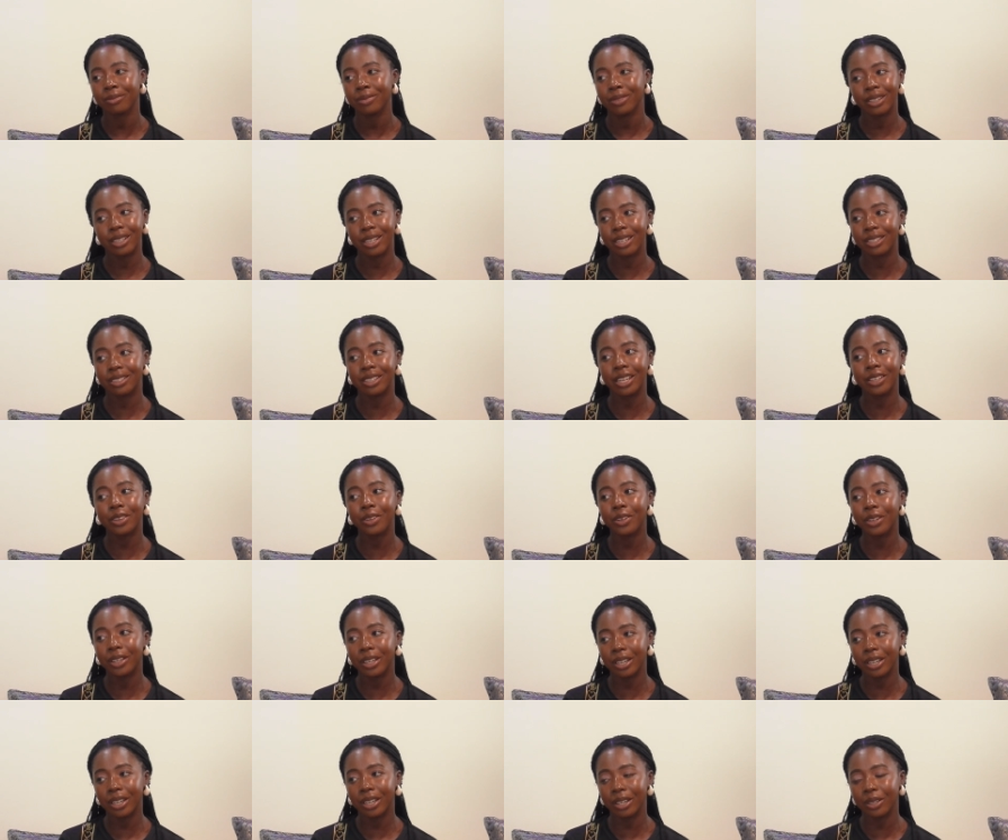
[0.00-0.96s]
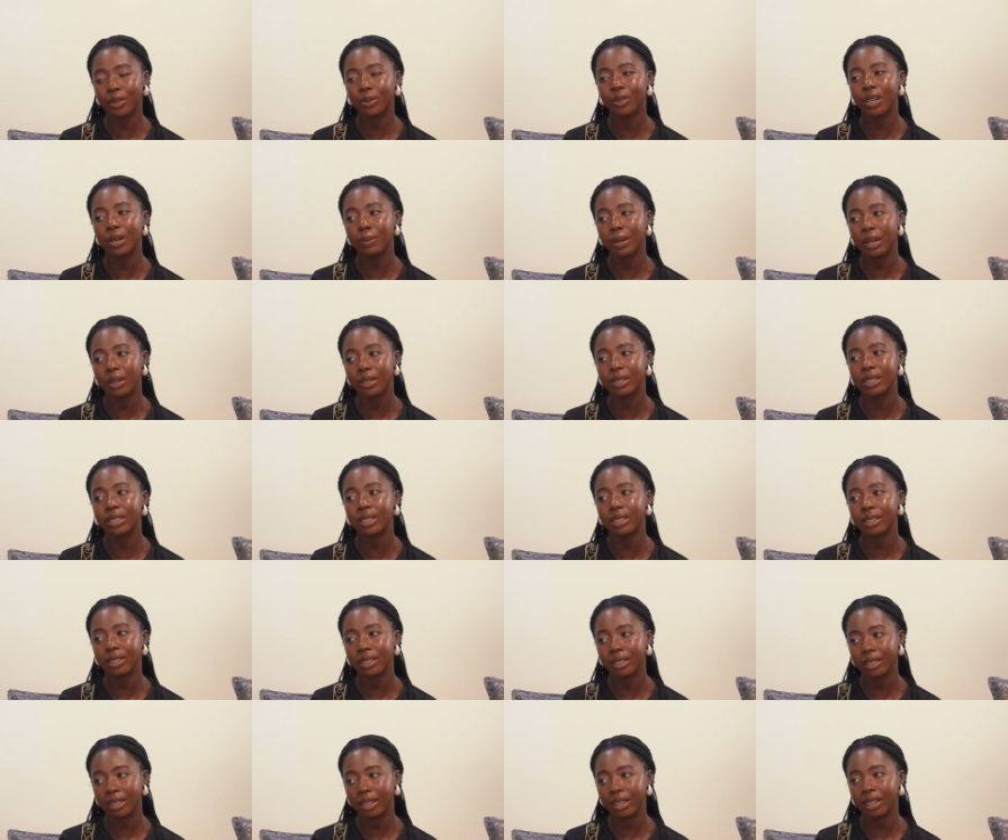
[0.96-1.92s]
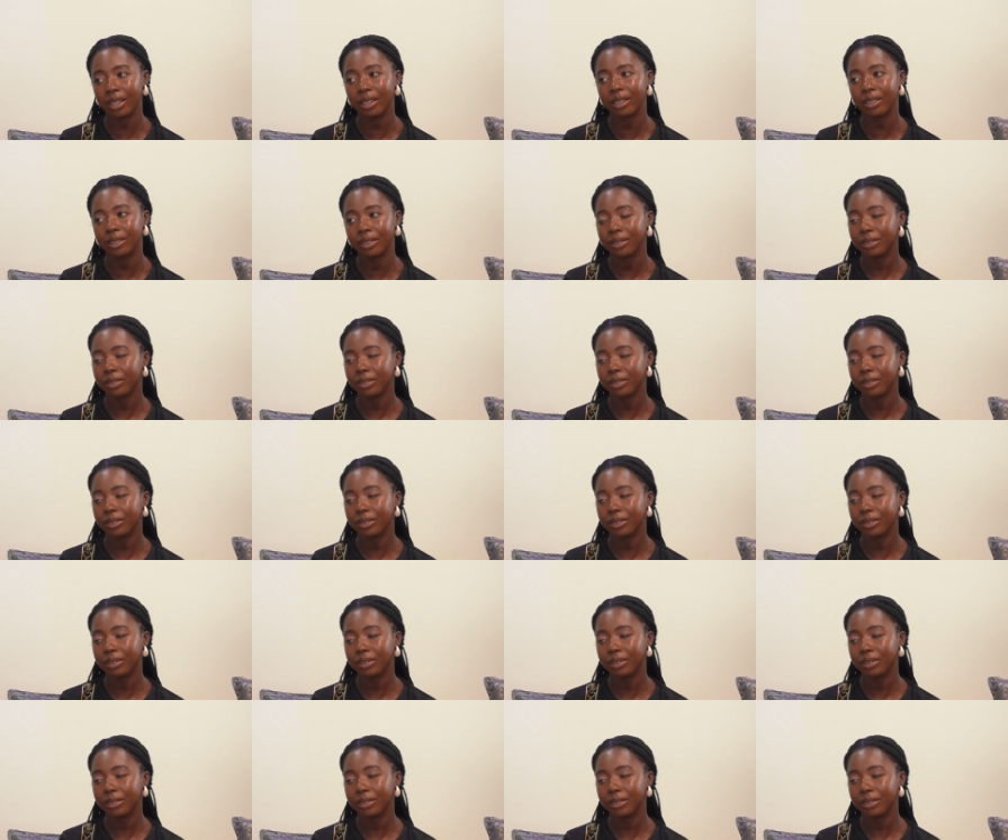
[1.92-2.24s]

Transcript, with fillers: yeah, there's nothing you can do, do about anything. it. Yeah.